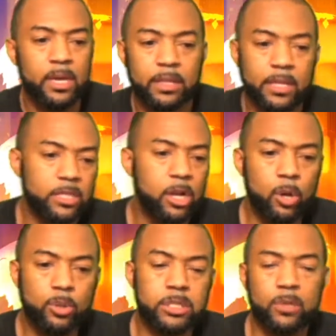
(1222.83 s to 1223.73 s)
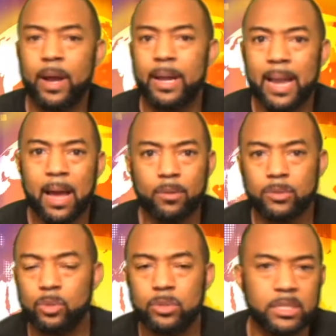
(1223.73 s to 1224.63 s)
this lotion right now is
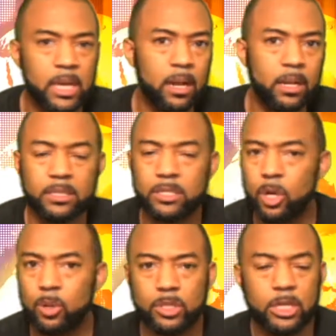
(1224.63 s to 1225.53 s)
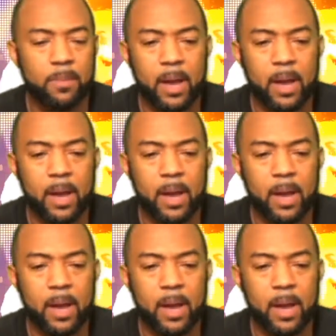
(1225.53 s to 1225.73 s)
on sale and it's dirt cheap.